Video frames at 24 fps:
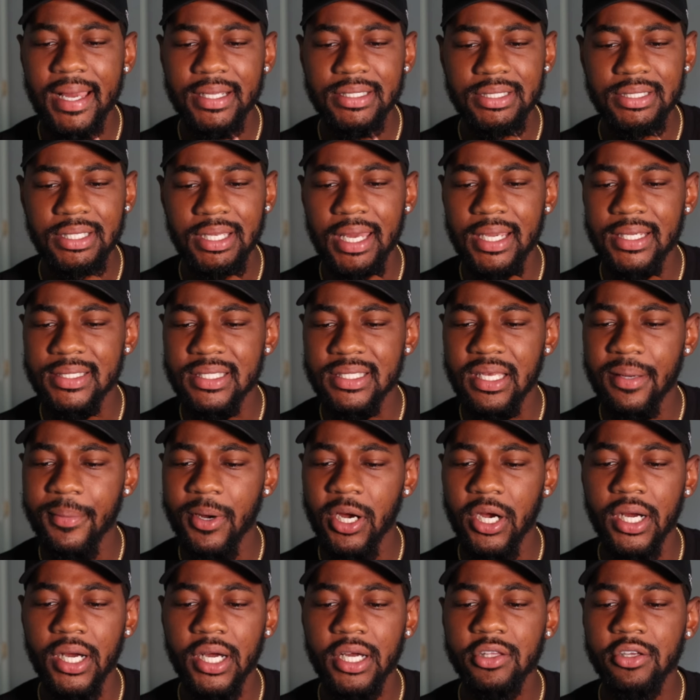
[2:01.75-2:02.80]
like some of
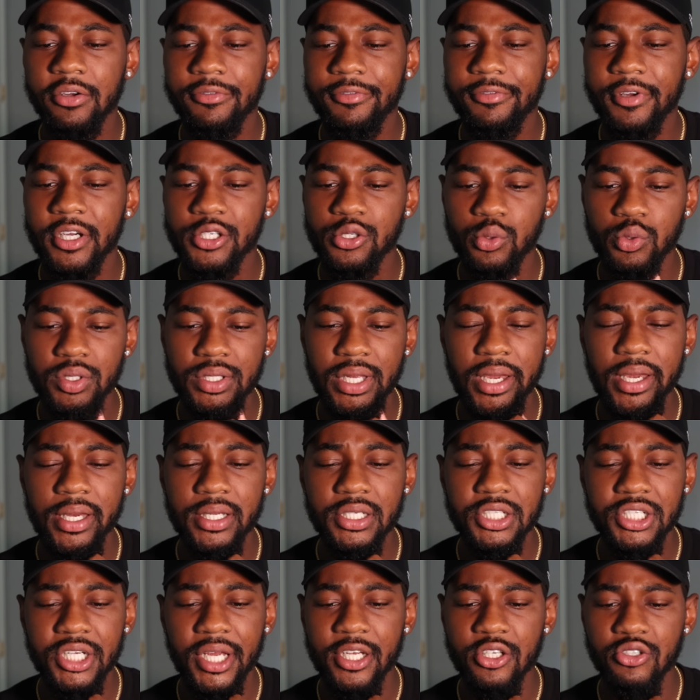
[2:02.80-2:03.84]
her other visuals that
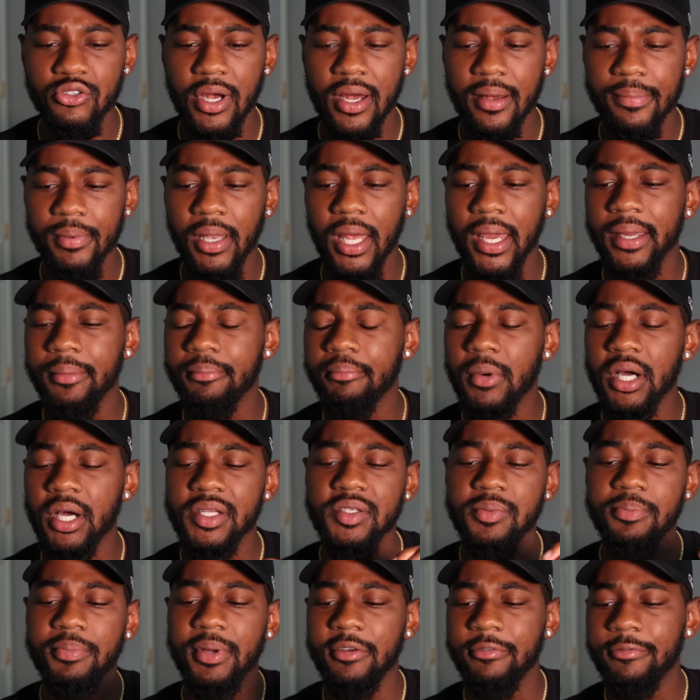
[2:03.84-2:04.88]
she had dropped like months
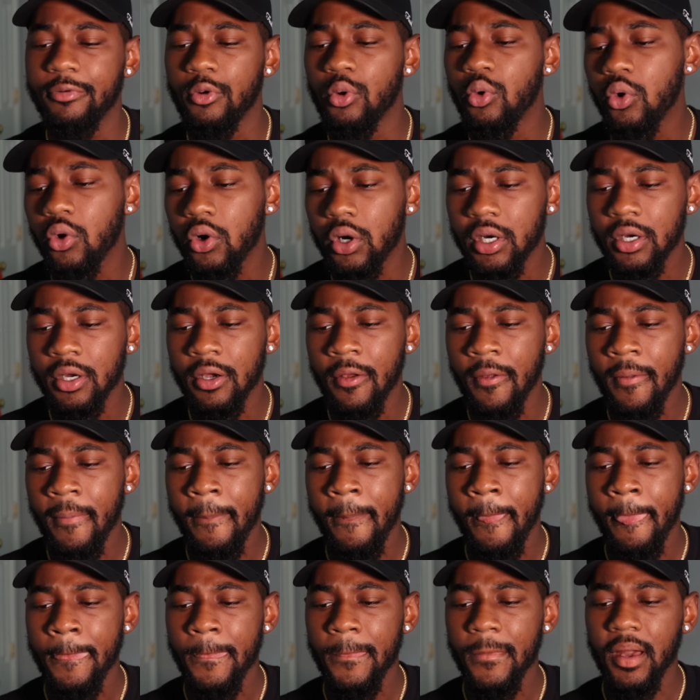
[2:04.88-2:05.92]
before,
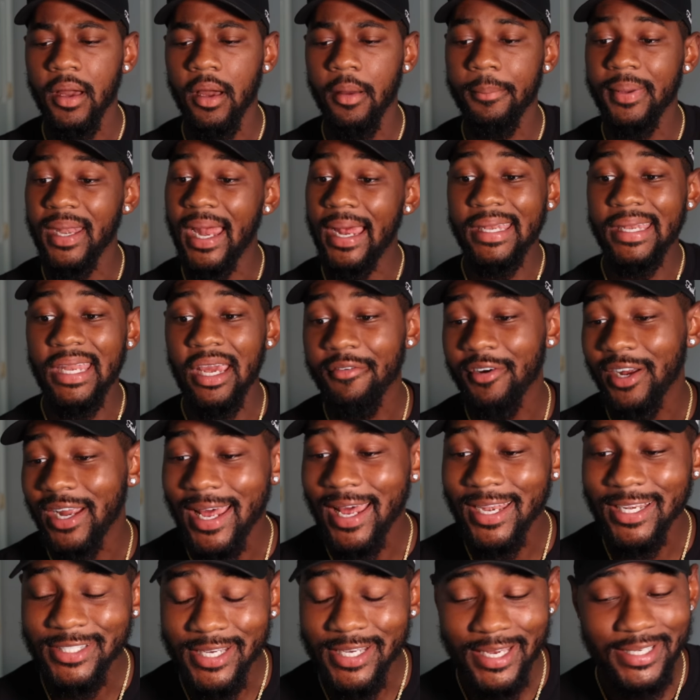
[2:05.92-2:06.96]
but I never got
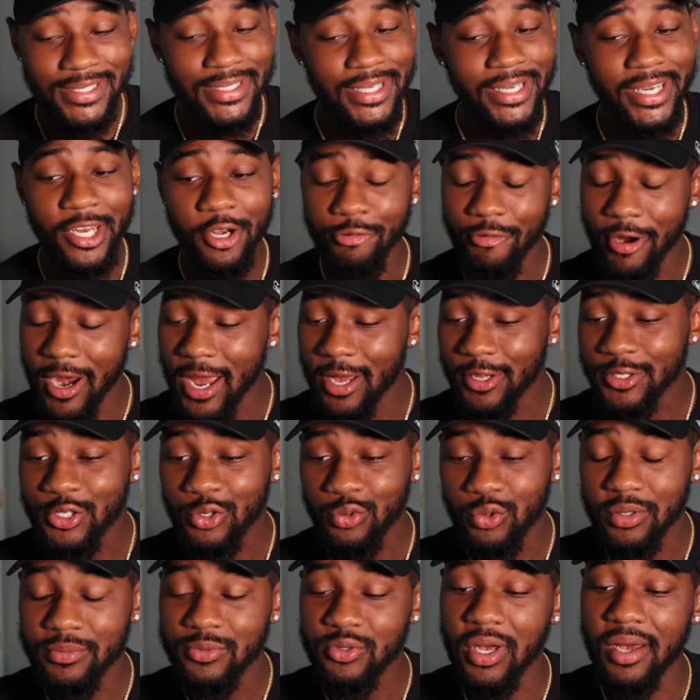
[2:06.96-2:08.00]
a chance to get around to
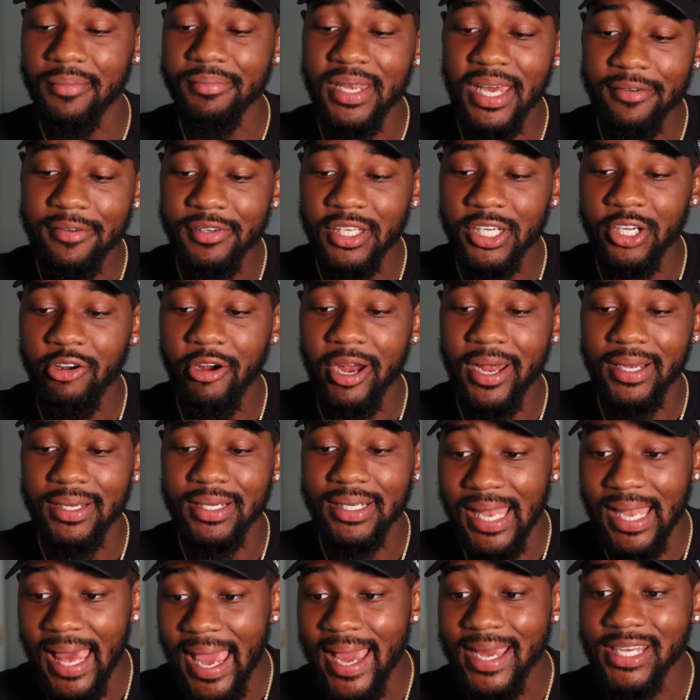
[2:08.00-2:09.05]
them. So I'm definitely
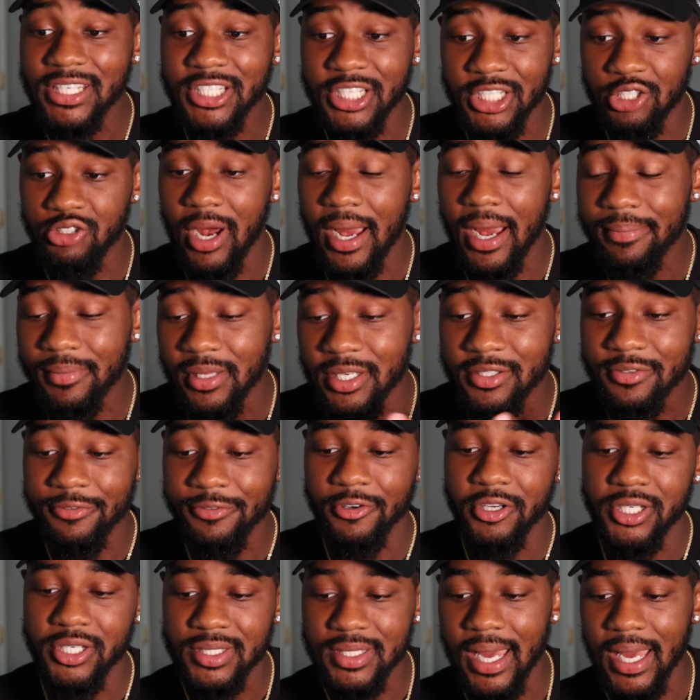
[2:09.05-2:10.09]
glad she dropped this
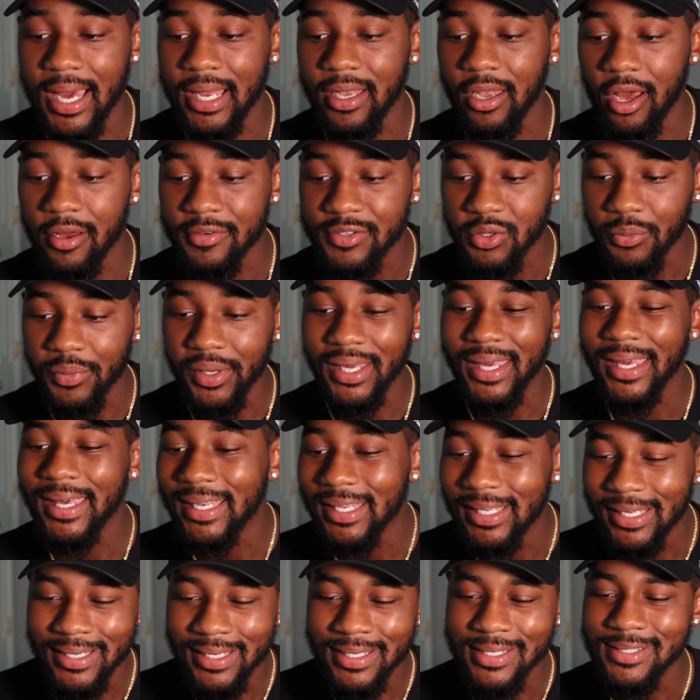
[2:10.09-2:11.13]
freestyle off so we could at
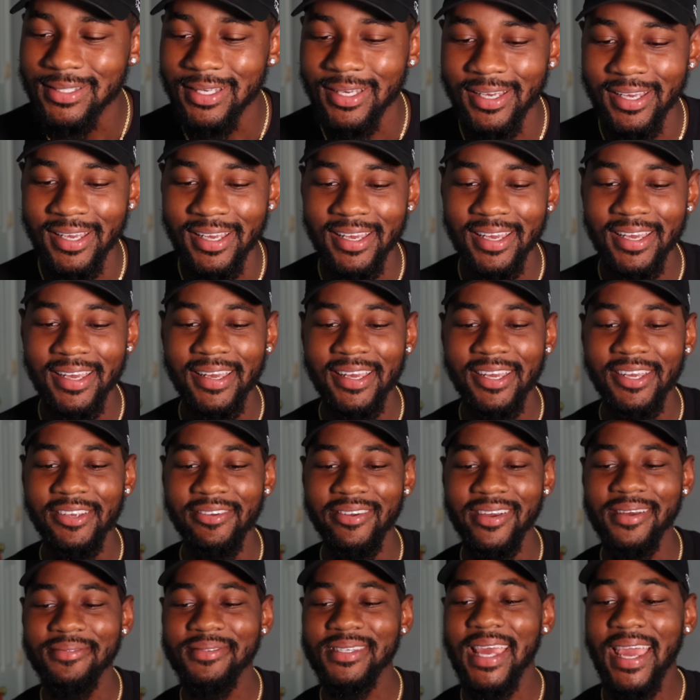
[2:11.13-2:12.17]
least, you
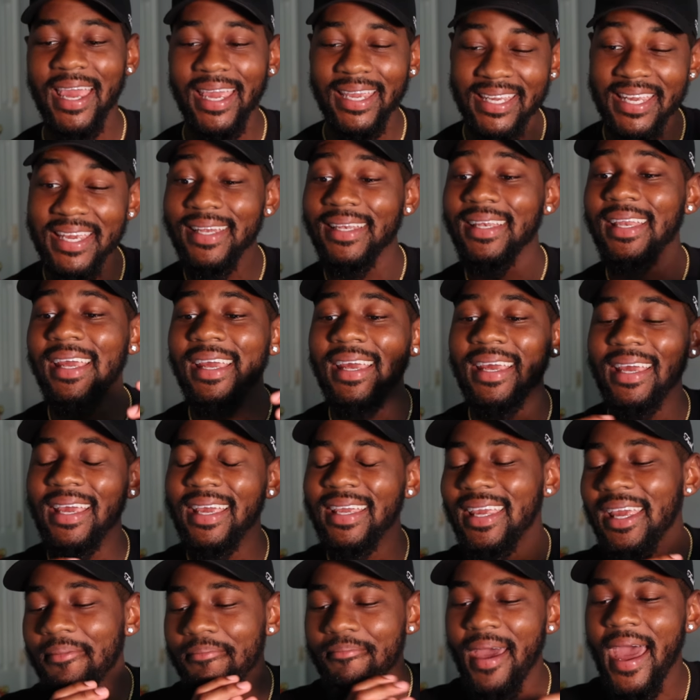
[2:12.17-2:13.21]
know what I'm saying,
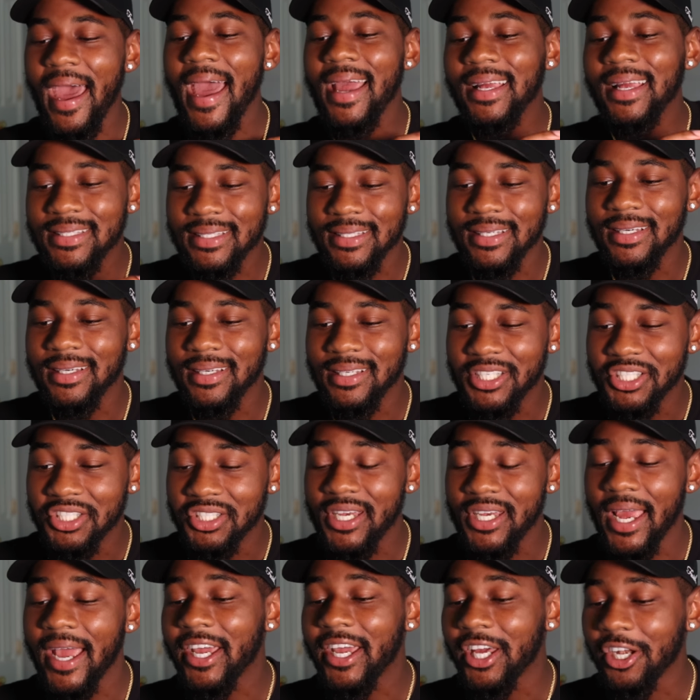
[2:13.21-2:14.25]
get back to
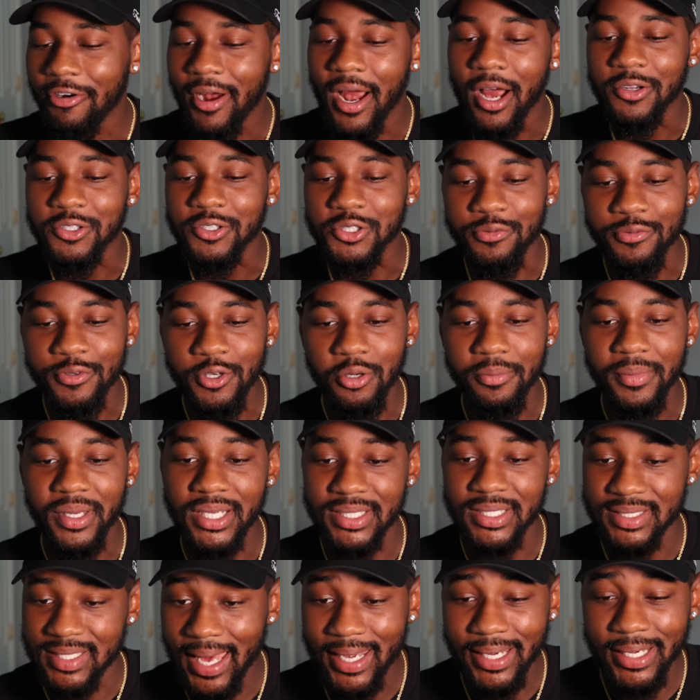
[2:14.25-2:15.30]
checking her out, you feel me?
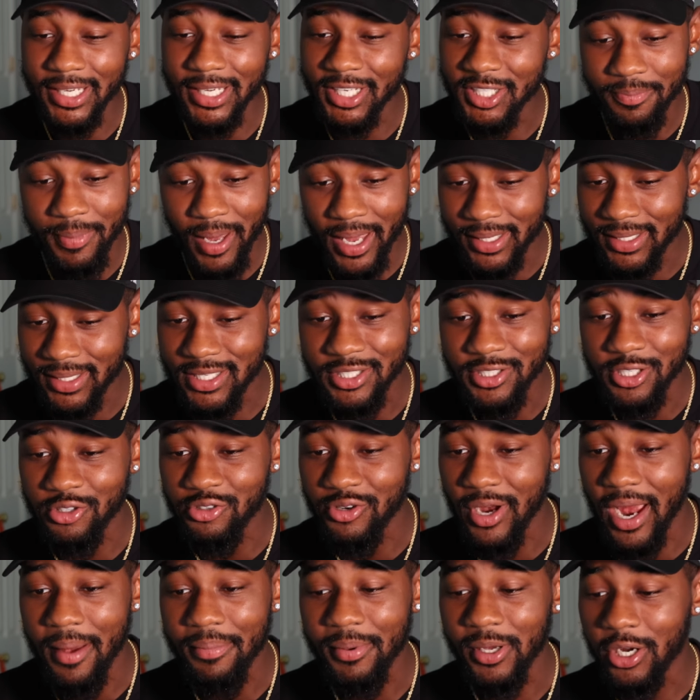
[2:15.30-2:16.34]
Cause I didn't expect this to
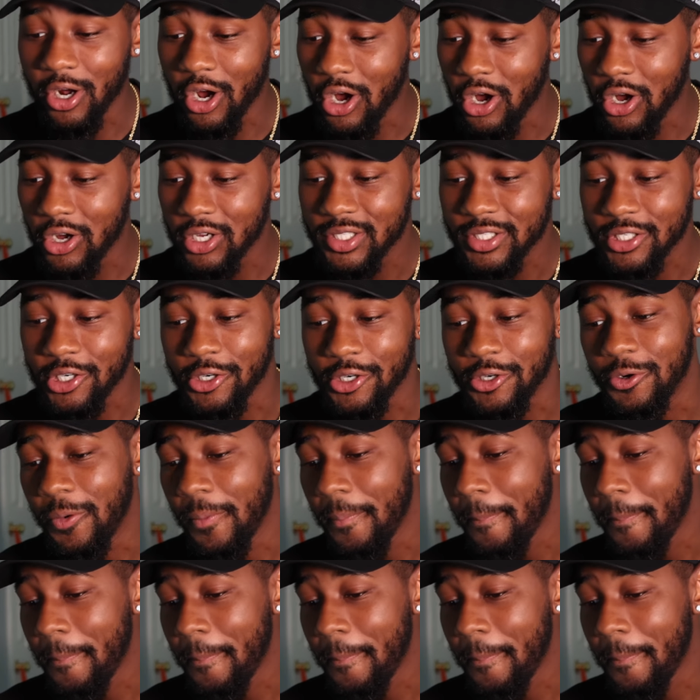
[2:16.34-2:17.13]
drop at all. So